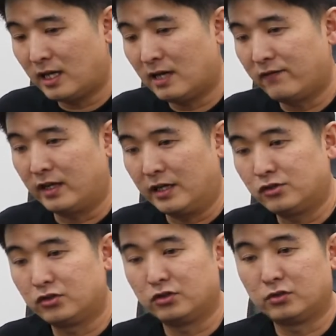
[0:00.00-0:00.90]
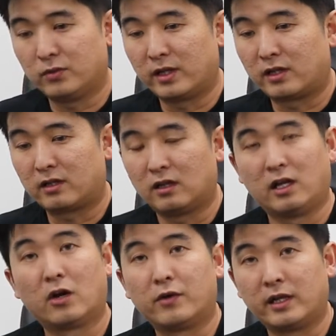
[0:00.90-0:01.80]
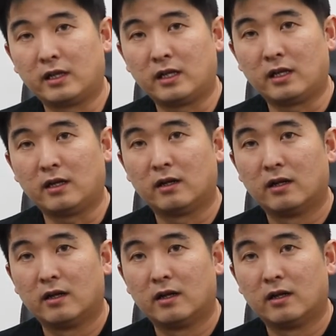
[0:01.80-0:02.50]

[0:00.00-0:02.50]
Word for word: having issues with clearing the